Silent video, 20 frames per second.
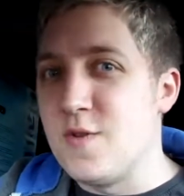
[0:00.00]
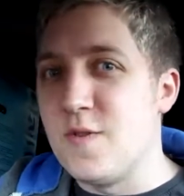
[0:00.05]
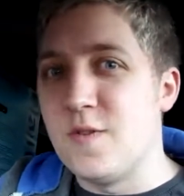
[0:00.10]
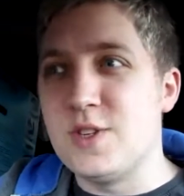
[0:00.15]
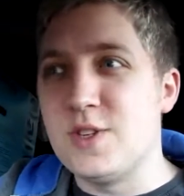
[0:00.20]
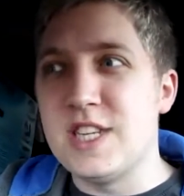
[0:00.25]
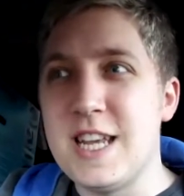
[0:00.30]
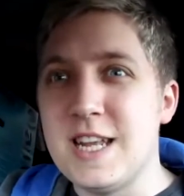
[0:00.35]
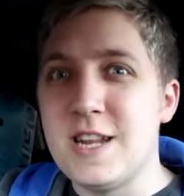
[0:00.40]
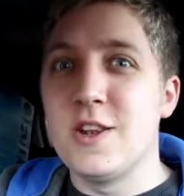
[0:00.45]
and you'll
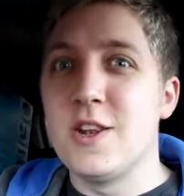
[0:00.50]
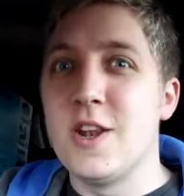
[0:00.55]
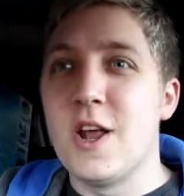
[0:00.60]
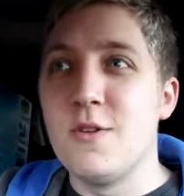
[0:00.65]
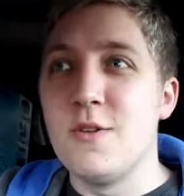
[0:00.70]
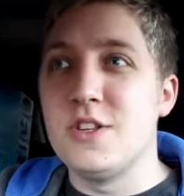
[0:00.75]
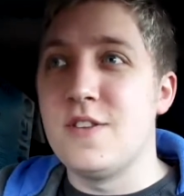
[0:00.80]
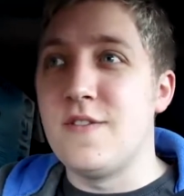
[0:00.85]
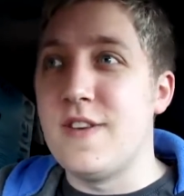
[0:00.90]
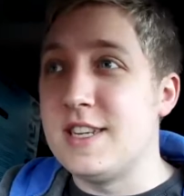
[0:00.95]
see
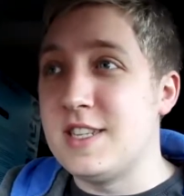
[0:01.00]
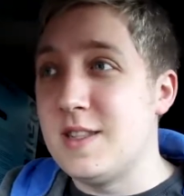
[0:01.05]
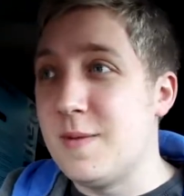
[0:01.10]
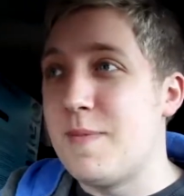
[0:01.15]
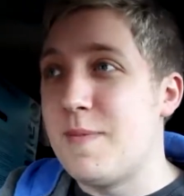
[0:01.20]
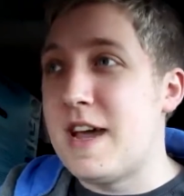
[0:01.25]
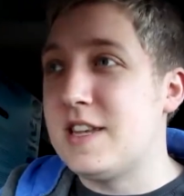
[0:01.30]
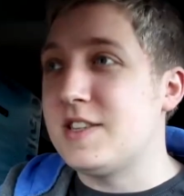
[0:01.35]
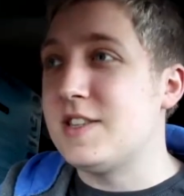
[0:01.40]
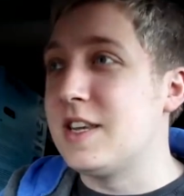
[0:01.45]
loads of it. It's the
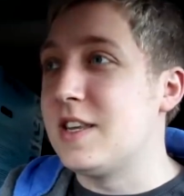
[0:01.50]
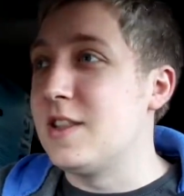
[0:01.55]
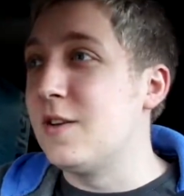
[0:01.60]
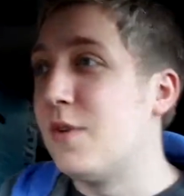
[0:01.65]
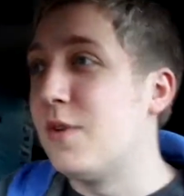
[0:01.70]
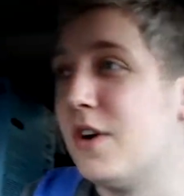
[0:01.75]
best thing in the